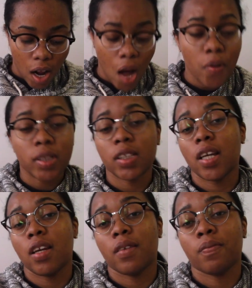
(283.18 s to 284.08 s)
I would
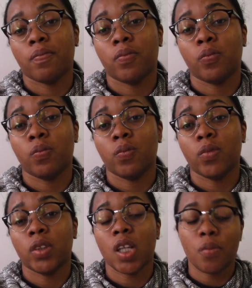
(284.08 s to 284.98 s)
say
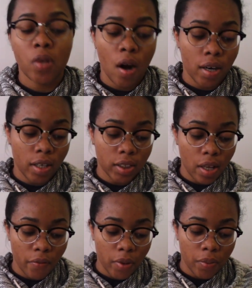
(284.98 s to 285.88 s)
James Harden is
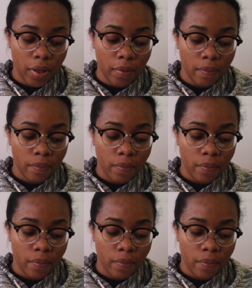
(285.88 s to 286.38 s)
an MVP.